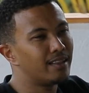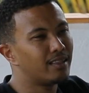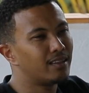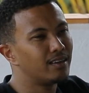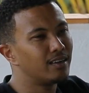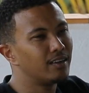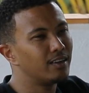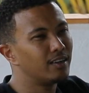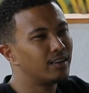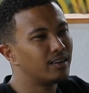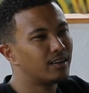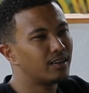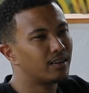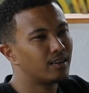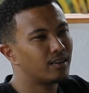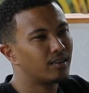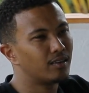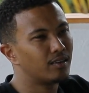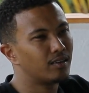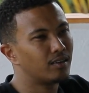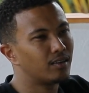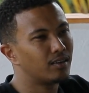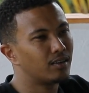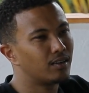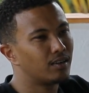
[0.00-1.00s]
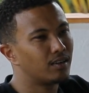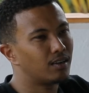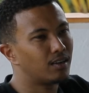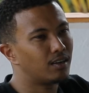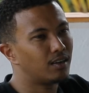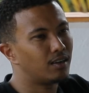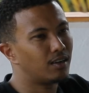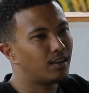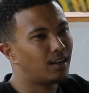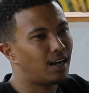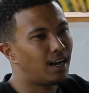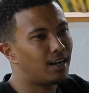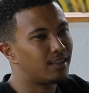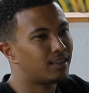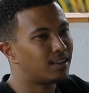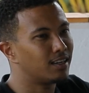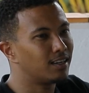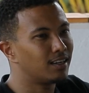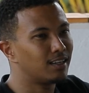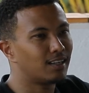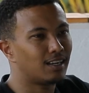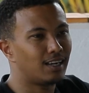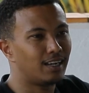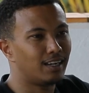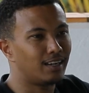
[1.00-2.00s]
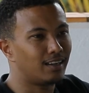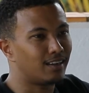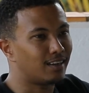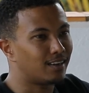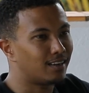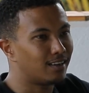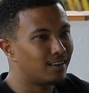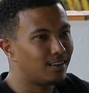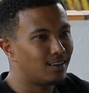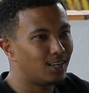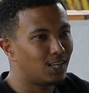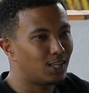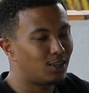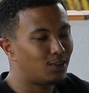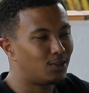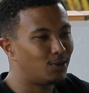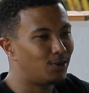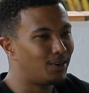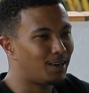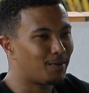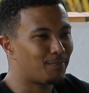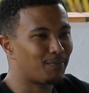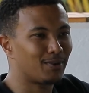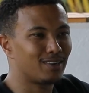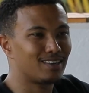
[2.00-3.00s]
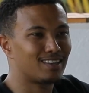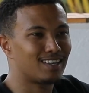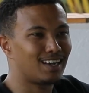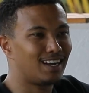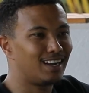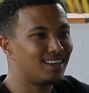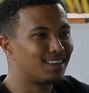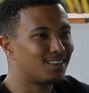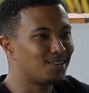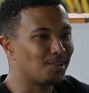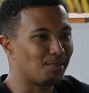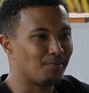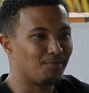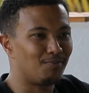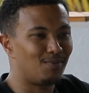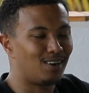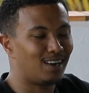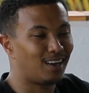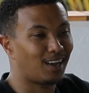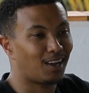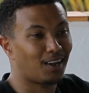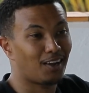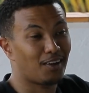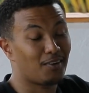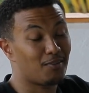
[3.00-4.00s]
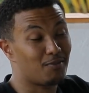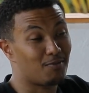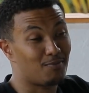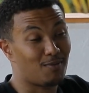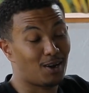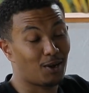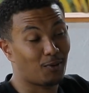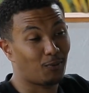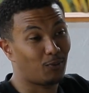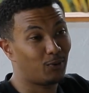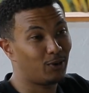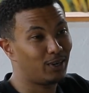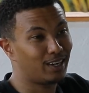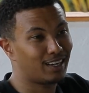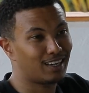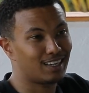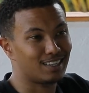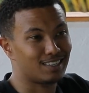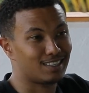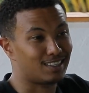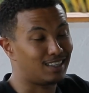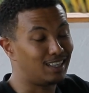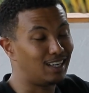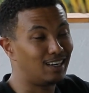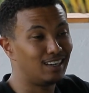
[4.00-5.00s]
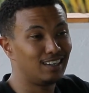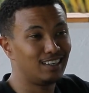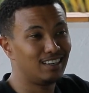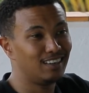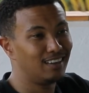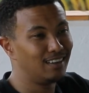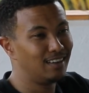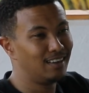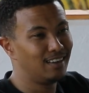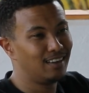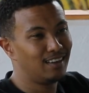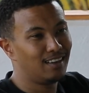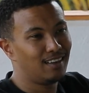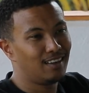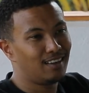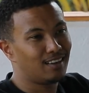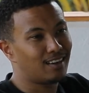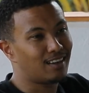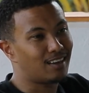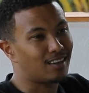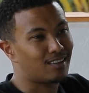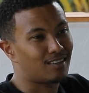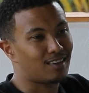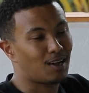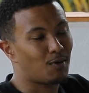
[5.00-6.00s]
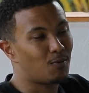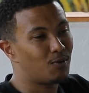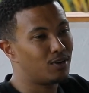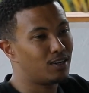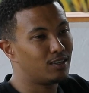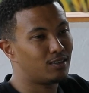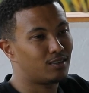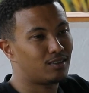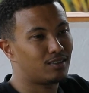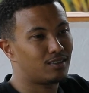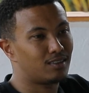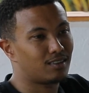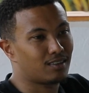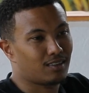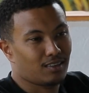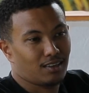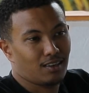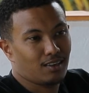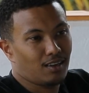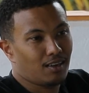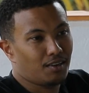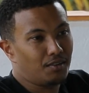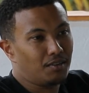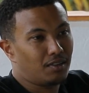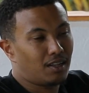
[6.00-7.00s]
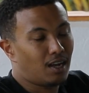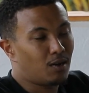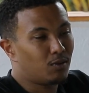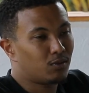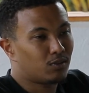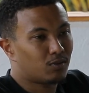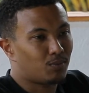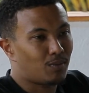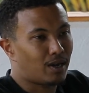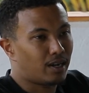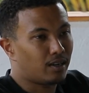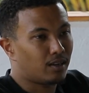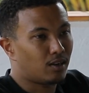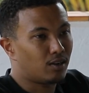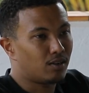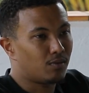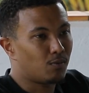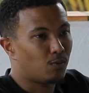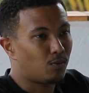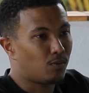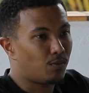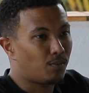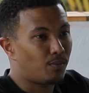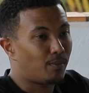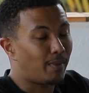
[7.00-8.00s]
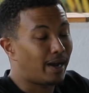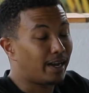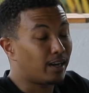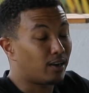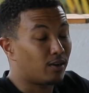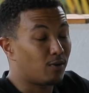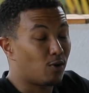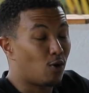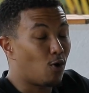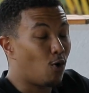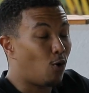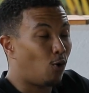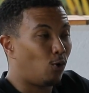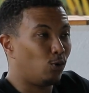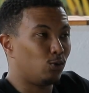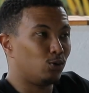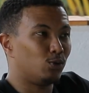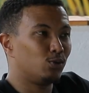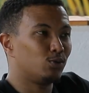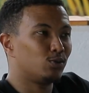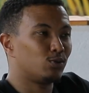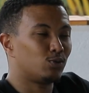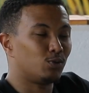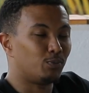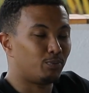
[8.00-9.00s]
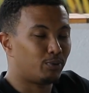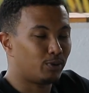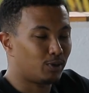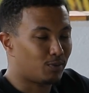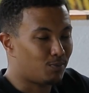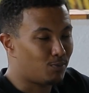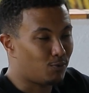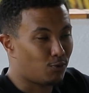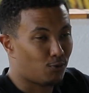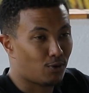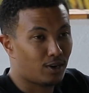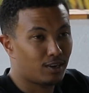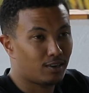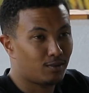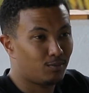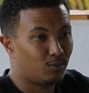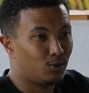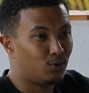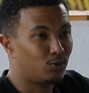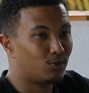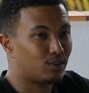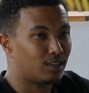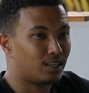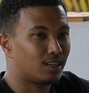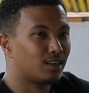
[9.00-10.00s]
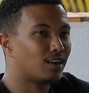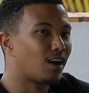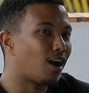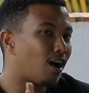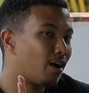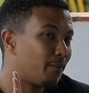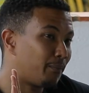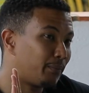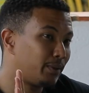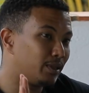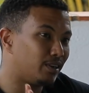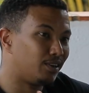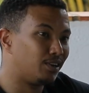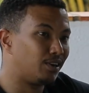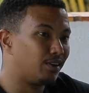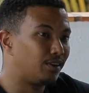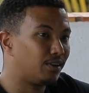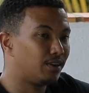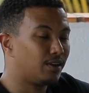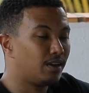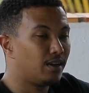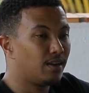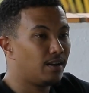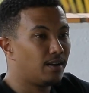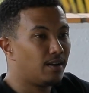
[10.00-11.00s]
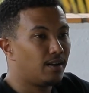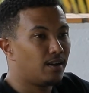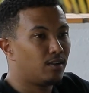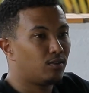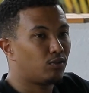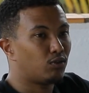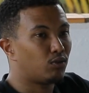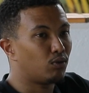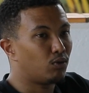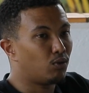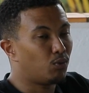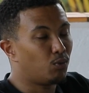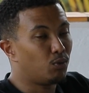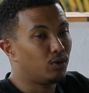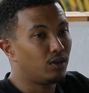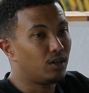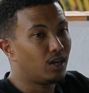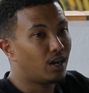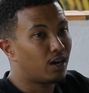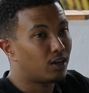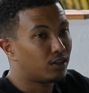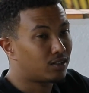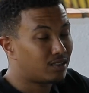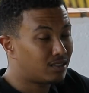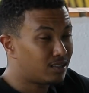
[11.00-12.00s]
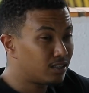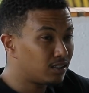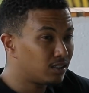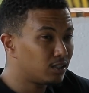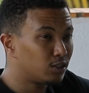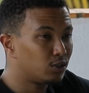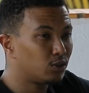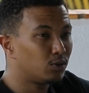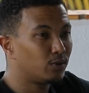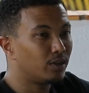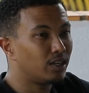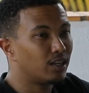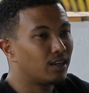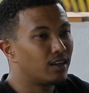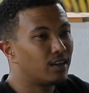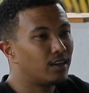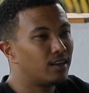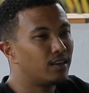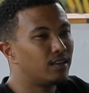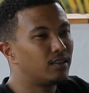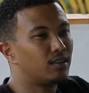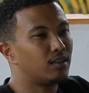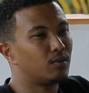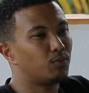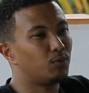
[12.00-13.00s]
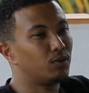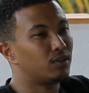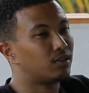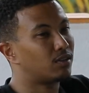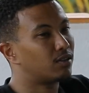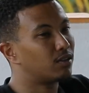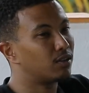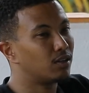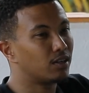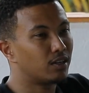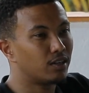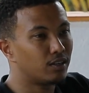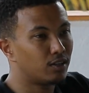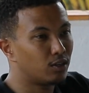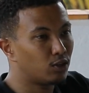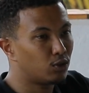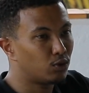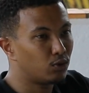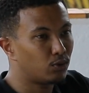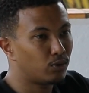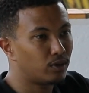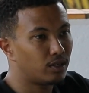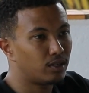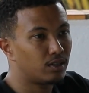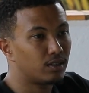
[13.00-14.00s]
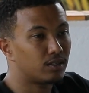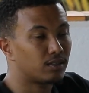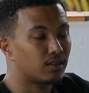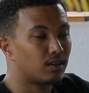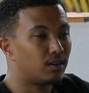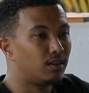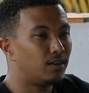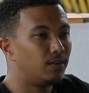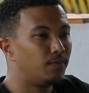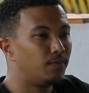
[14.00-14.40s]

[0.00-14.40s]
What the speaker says: think like 30% of my work is done, because that was my goal, to put random music up there. So we are still doing it. We're still gonna do it.